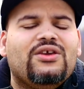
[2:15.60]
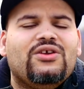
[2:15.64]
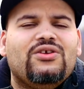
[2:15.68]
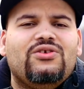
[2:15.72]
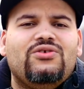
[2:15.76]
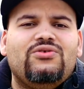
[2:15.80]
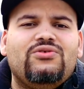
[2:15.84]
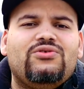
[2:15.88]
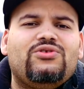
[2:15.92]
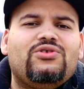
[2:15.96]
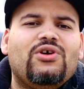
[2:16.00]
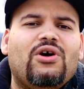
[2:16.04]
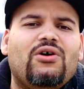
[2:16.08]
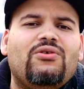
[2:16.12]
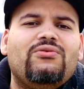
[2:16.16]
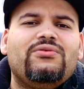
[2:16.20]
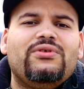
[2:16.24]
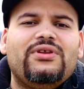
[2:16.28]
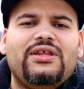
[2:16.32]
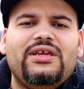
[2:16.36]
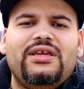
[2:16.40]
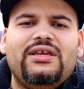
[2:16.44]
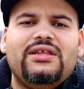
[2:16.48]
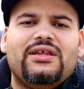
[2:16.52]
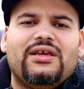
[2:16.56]
You
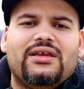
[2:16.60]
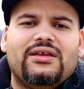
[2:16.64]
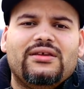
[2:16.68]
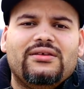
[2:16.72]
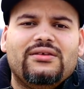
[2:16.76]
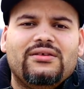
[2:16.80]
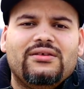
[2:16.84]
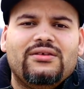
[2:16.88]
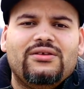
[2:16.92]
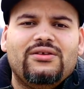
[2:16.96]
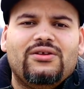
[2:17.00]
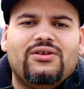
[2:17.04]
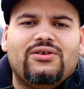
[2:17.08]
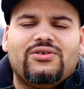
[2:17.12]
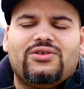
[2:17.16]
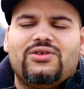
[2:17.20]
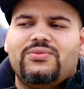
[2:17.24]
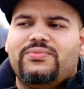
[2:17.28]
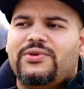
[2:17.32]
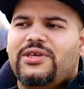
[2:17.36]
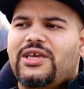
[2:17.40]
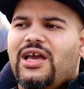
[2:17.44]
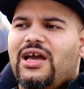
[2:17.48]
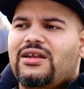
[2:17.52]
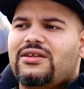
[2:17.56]
don't need it. You know,
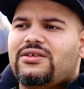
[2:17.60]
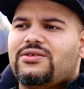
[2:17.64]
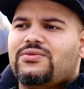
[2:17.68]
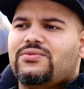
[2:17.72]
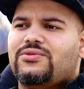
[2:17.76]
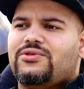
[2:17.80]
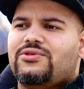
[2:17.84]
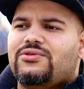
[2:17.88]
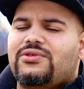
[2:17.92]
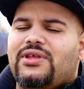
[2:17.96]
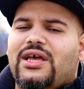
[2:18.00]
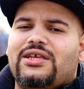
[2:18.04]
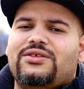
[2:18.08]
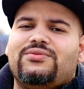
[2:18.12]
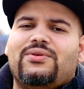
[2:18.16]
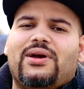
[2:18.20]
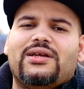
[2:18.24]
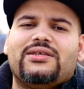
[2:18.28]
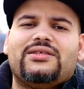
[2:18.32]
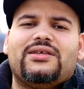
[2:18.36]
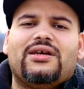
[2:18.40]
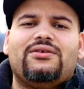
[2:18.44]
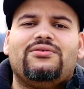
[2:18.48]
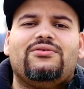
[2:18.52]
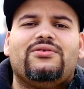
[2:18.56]
to be honest with you, that's why
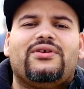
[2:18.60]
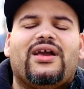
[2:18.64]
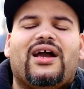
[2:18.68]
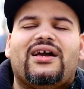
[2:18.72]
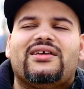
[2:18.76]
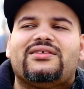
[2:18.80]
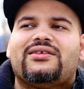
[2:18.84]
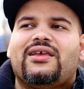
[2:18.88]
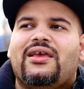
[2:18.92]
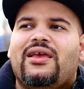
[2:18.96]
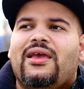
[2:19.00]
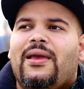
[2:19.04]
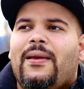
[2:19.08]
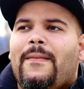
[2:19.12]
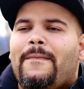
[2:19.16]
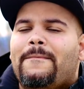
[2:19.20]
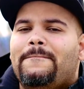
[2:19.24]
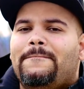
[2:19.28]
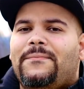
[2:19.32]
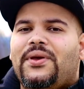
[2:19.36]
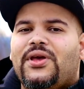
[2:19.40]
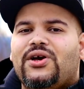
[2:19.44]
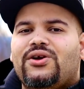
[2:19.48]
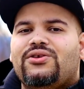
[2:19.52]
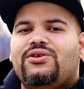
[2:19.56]
I tell you guys
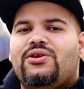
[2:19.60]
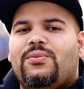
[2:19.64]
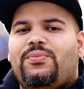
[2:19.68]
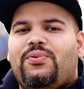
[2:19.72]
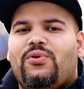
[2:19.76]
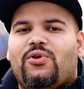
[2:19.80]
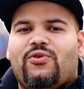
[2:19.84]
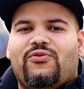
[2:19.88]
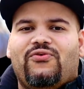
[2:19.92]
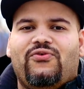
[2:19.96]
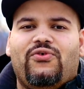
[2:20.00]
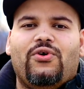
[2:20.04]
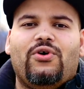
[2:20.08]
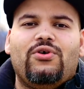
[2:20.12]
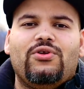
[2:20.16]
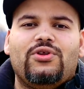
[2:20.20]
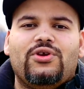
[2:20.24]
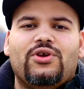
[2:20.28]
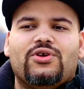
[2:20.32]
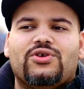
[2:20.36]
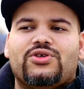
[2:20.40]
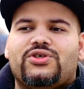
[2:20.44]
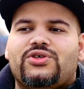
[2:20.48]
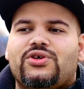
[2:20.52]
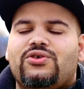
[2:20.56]
build your
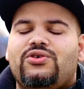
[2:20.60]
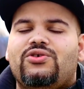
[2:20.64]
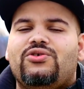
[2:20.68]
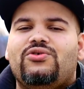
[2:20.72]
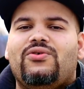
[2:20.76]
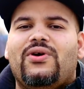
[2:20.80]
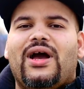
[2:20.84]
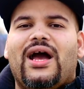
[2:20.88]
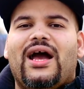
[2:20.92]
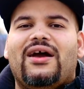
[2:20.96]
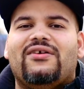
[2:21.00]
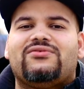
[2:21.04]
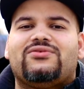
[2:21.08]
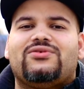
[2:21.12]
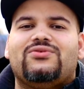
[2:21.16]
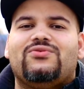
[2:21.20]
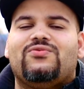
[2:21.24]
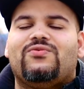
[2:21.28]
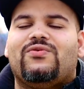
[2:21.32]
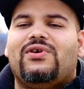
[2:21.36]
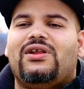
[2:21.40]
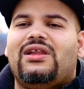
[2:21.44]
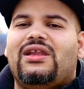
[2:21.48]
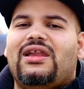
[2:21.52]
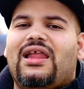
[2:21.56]
portfolio so you don't have to
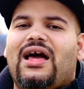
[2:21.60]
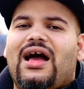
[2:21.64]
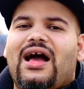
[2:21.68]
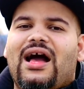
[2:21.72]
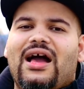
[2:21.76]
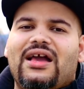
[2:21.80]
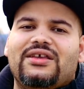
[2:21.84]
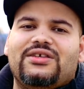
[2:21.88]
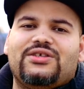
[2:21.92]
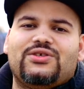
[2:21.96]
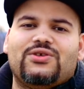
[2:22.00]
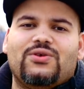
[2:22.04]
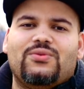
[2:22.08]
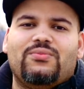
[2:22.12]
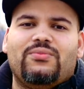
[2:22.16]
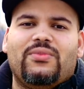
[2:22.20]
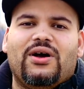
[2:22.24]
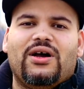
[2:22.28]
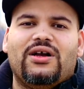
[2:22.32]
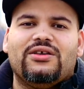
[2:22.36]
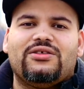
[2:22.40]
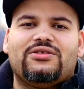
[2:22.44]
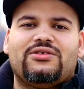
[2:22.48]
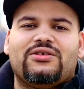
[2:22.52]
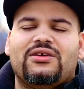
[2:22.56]
rely so
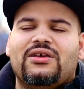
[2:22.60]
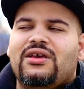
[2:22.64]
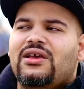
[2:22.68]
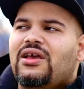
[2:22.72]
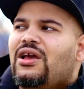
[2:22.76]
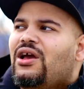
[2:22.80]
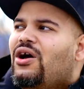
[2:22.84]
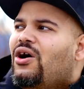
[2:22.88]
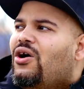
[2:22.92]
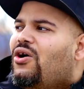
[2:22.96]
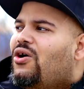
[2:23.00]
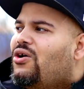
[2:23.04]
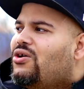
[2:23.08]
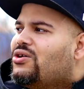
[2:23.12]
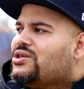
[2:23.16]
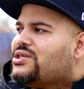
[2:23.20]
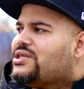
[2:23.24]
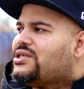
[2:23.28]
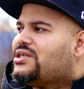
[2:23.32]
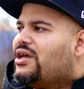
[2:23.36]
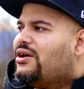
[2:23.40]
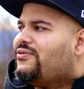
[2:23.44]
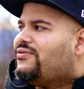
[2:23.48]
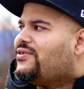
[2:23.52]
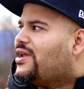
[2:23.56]
much on
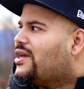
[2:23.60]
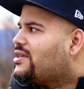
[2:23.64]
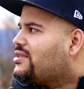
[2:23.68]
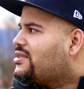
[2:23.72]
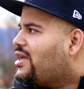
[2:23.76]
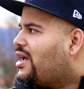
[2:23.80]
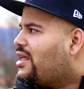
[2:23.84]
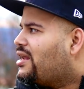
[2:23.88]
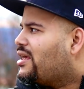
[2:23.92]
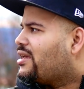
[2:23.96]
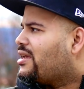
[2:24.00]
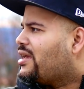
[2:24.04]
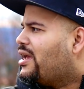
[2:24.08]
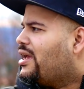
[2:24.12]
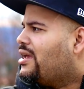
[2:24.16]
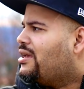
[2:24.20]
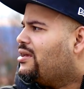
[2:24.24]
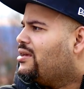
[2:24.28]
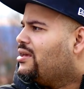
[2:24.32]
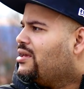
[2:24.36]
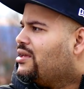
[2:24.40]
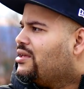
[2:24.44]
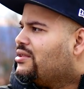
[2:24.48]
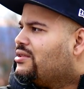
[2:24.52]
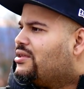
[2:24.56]
stuff like that. Like,
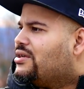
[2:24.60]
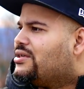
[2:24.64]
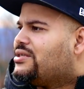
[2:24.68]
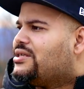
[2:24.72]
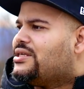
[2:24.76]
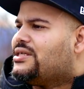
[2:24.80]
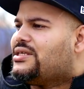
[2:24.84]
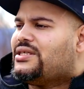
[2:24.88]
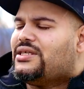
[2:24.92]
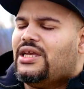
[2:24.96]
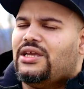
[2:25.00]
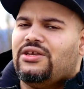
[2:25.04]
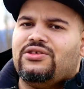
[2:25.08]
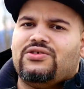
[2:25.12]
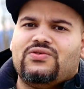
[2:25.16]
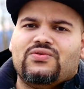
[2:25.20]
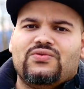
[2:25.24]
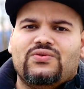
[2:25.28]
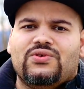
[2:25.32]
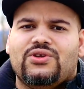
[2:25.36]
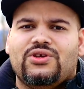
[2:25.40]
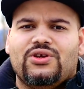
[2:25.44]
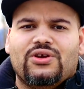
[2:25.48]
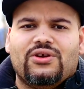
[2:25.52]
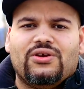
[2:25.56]
hey, does it say
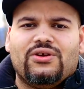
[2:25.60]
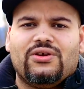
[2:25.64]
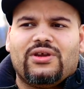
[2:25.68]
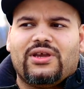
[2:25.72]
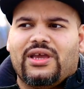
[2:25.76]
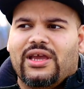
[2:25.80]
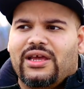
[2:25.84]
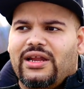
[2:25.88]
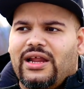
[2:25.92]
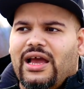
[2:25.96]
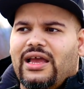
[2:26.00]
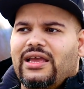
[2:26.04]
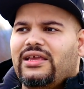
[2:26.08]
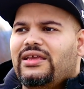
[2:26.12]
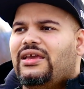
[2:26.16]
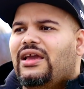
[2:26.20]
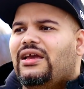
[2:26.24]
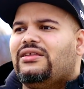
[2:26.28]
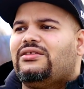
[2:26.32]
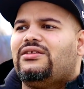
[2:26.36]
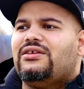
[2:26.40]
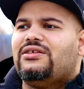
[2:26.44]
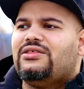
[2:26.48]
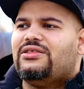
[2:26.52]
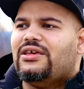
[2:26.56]
junior? Can I
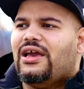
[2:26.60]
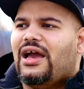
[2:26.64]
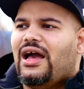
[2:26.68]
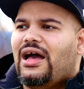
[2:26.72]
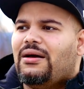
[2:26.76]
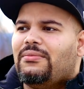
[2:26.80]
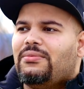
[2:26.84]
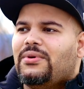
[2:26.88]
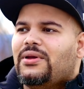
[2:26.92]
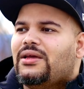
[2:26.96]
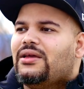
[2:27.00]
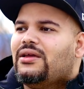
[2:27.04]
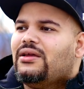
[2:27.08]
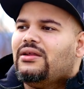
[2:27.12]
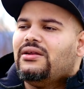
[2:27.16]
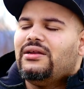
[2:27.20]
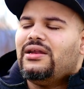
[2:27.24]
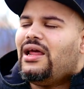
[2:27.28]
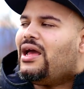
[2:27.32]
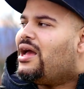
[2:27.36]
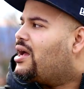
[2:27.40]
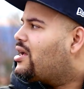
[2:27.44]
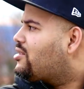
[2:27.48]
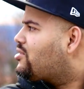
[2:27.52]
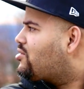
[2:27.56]
get the job?
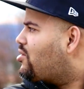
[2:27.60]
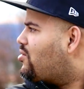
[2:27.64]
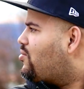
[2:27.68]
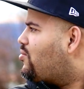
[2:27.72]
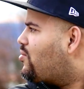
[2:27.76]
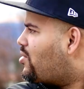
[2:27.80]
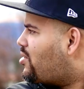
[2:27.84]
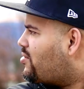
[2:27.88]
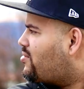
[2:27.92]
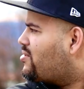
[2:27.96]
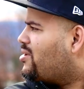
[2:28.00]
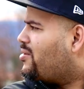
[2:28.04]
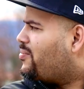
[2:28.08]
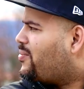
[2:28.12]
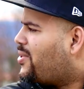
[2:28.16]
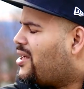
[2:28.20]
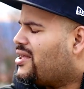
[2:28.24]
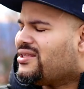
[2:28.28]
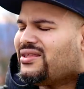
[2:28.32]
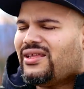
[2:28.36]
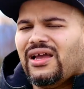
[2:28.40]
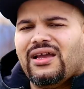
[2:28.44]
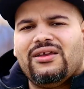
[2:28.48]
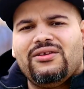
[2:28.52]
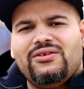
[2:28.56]
Nah, don't worry
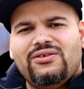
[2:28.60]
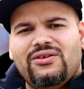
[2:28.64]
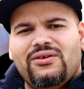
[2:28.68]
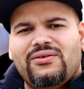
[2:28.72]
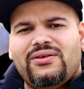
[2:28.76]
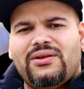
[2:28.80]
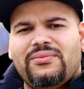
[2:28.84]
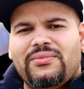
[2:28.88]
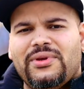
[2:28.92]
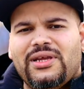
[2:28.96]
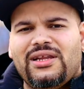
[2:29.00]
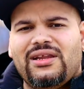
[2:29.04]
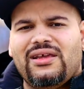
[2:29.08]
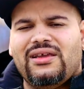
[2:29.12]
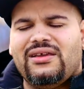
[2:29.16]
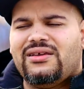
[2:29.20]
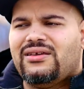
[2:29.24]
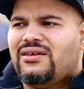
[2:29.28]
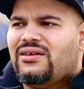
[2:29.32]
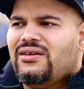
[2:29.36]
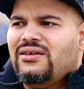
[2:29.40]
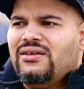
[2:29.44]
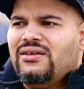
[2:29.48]
about that. You know what I mean? Like,